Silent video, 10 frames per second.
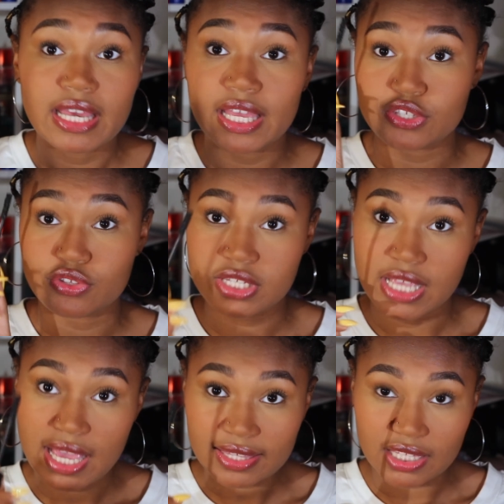is to
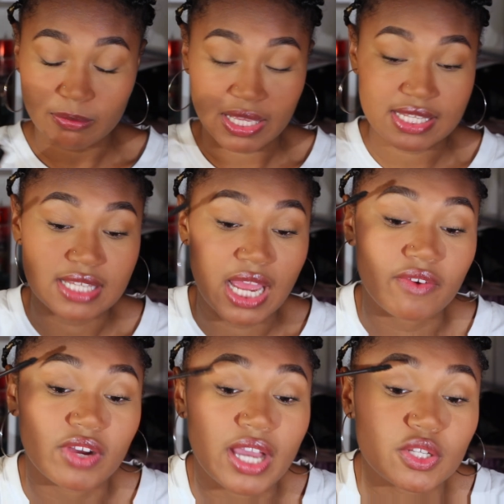take the
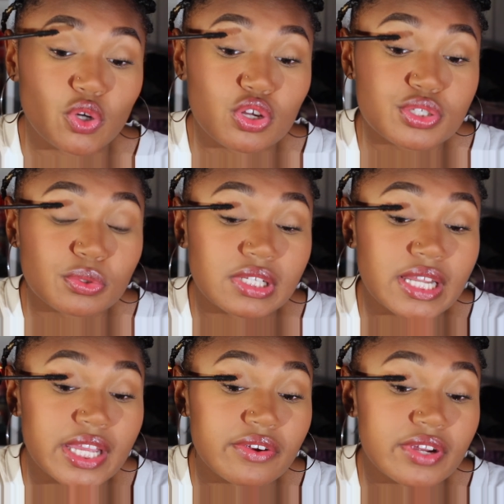mascara and also
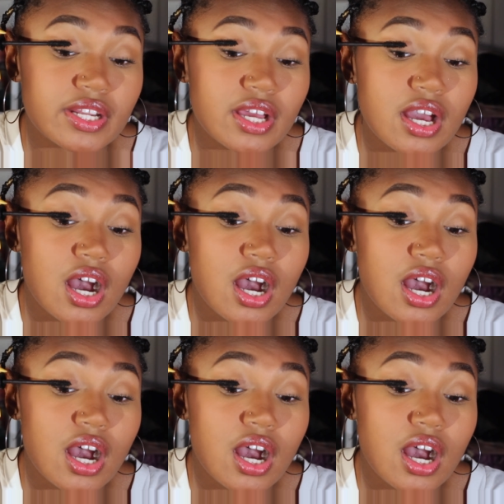layer it